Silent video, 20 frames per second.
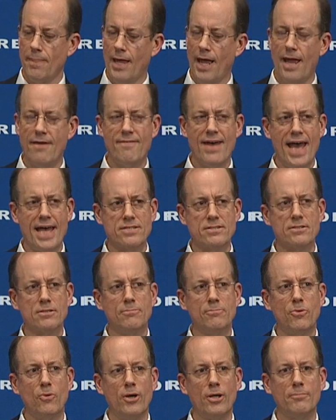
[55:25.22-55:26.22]
I've asked
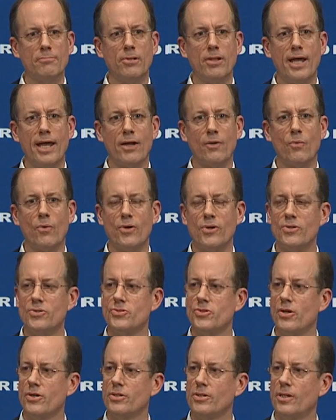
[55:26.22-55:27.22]
them point blank, where do you
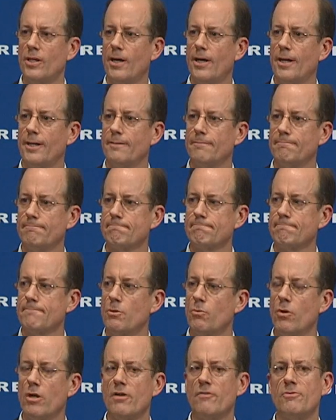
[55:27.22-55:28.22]
draw the line?
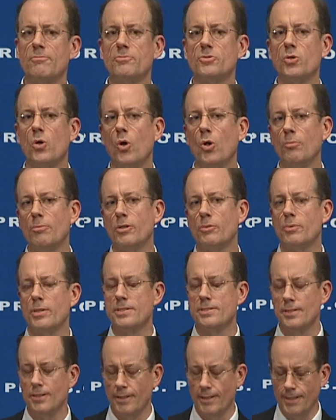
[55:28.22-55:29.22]
One of them told me
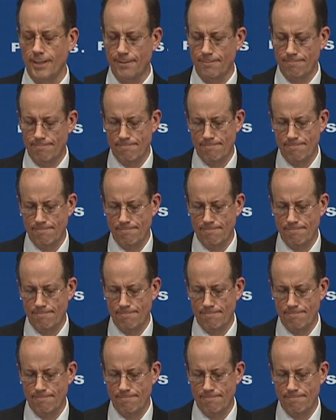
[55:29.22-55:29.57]
recently,